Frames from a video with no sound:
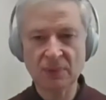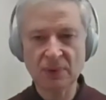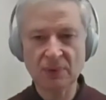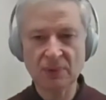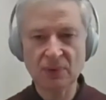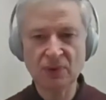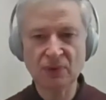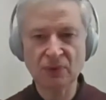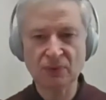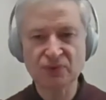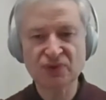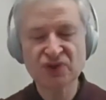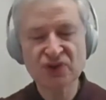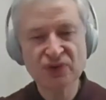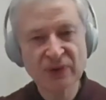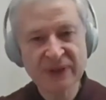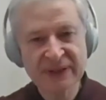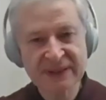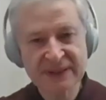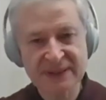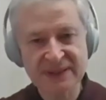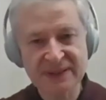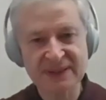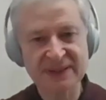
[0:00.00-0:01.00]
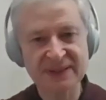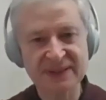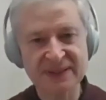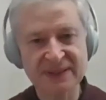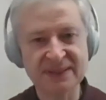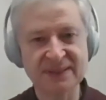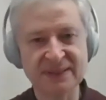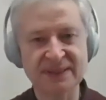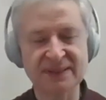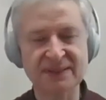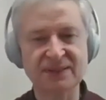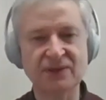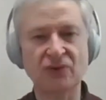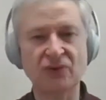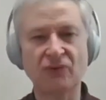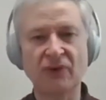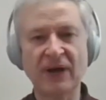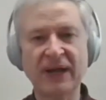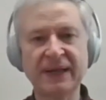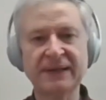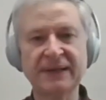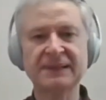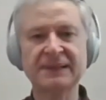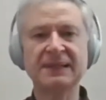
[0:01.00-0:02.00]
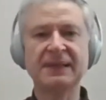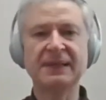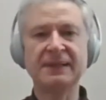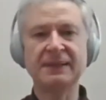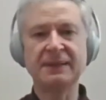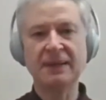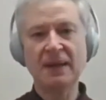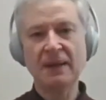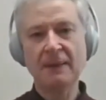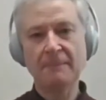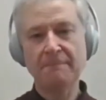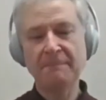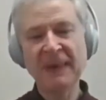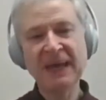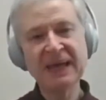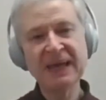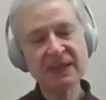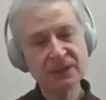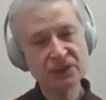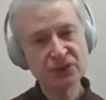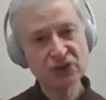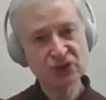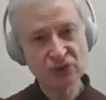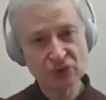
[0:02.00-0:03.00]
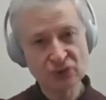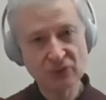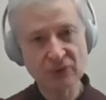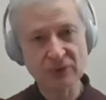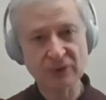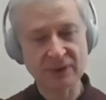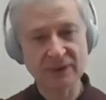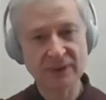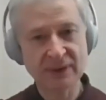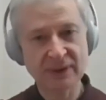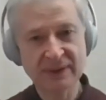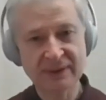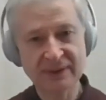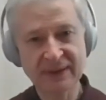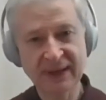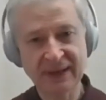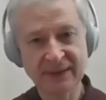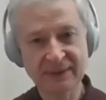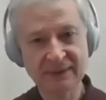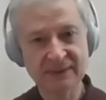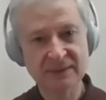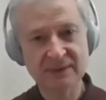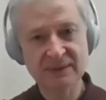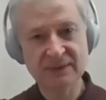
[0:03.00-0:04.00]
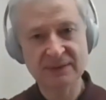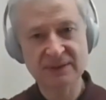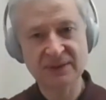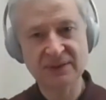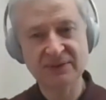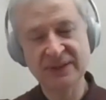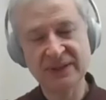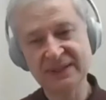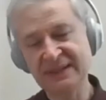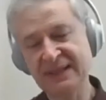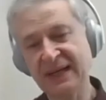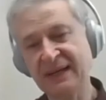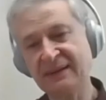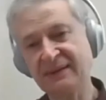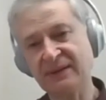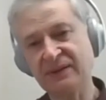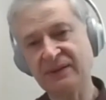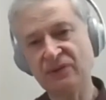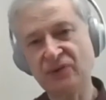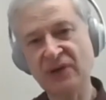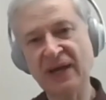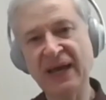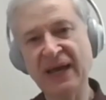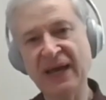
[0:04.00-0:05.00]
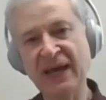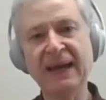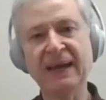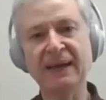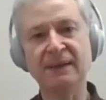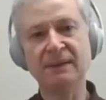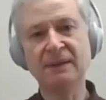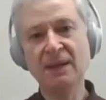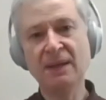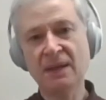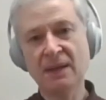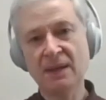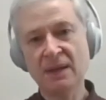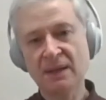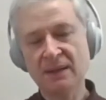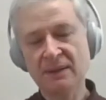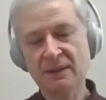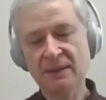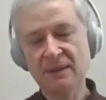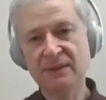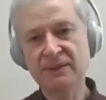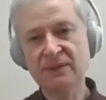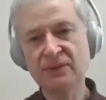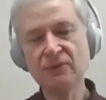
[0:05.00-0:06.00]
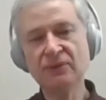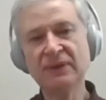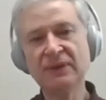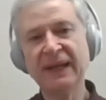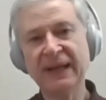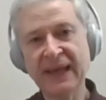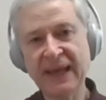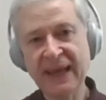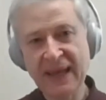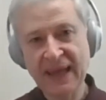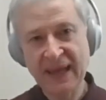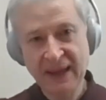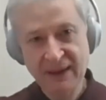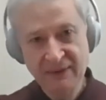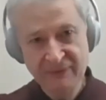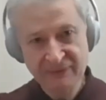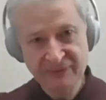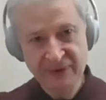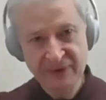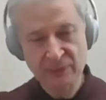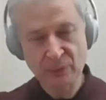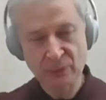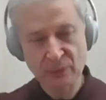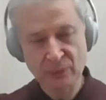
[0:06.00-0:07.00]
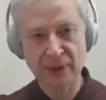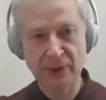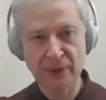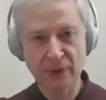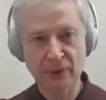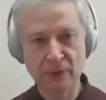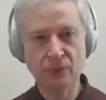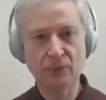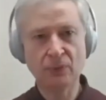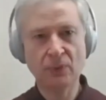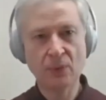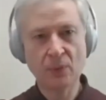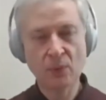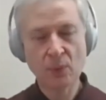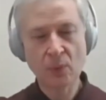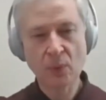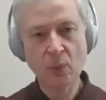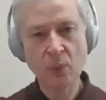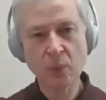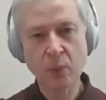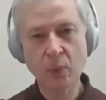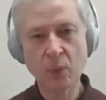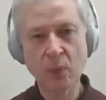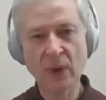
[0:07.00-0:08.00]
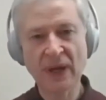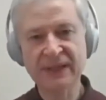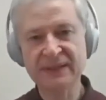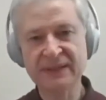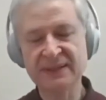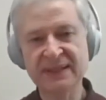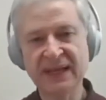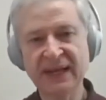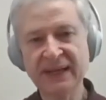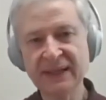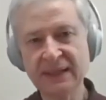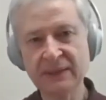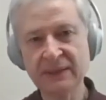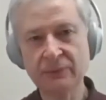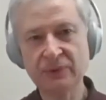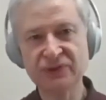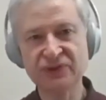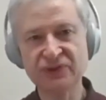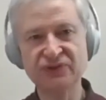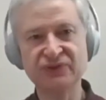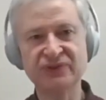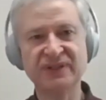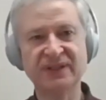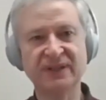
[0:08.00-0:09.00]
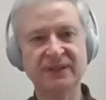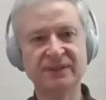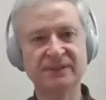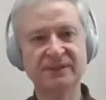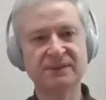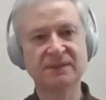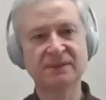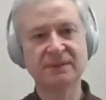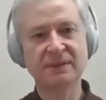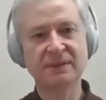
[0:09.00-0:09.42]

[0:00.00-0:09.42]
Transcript: you know doing the statistics correctly, making sure that to the extent that you can, that you let everyone know exactly what you did,